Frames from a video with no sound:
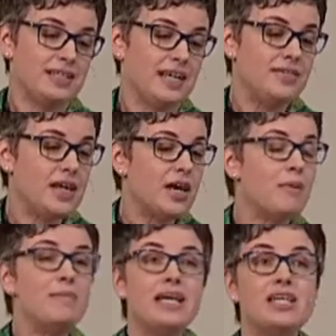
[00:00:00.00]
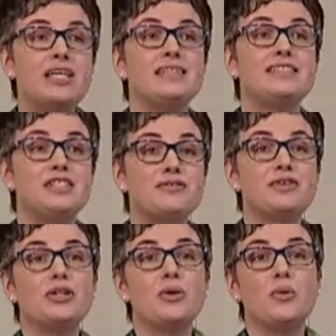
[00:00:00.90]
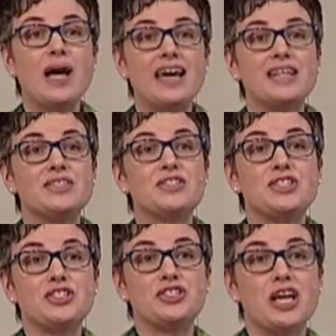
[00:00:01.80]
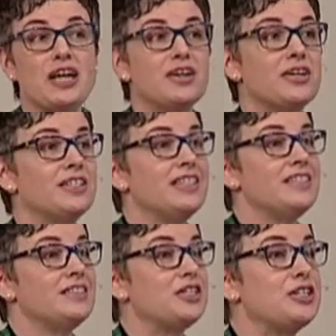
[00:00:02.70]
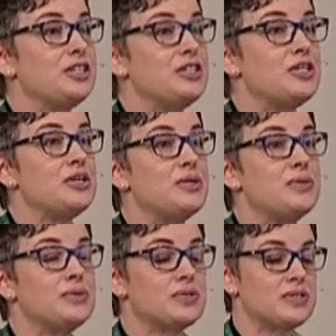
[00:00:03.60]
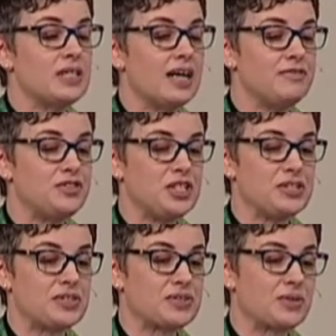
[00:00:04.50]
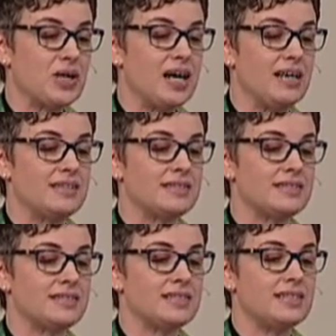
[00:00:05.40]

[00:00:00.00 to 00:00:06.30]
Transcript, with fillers: And there are many different ways to share the good news of Jesus Christ.